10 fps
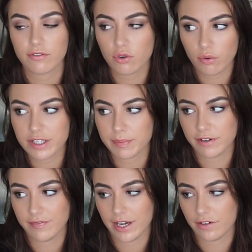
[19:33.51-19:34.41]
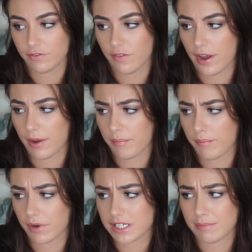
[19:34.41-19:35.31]
I've always been a fan
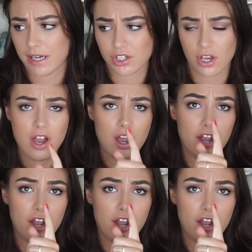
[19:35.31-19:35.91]
of Mighty Matcha.